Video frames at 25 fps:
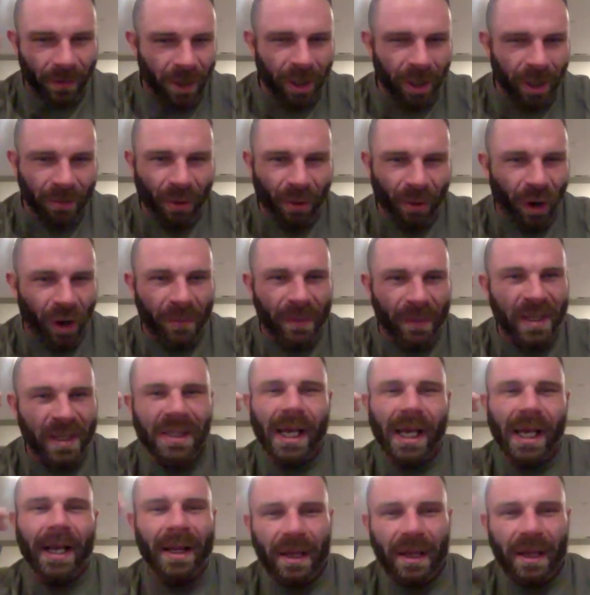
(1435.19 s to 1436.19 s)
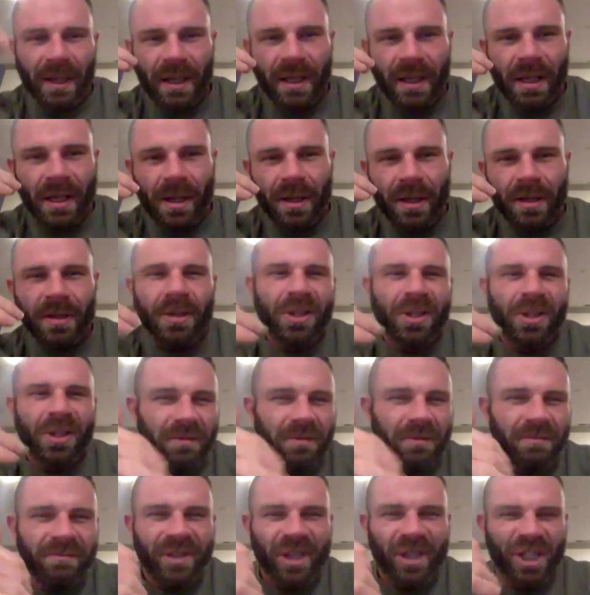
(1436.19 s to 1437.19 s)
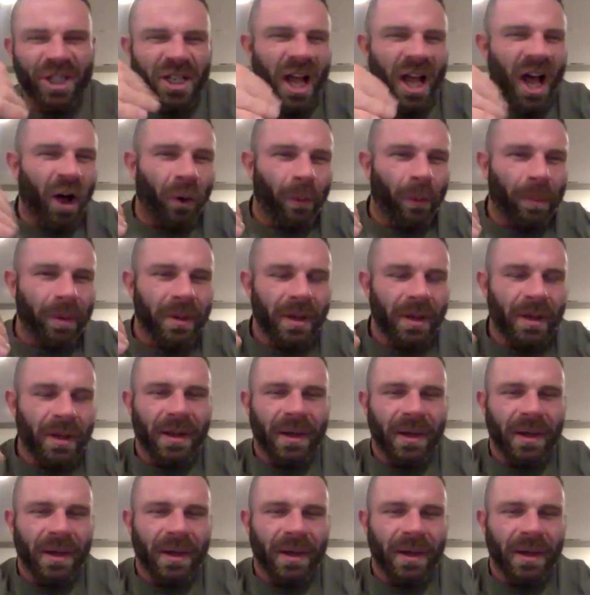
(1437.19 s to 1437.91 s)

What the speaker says: good part of me is like, you should help.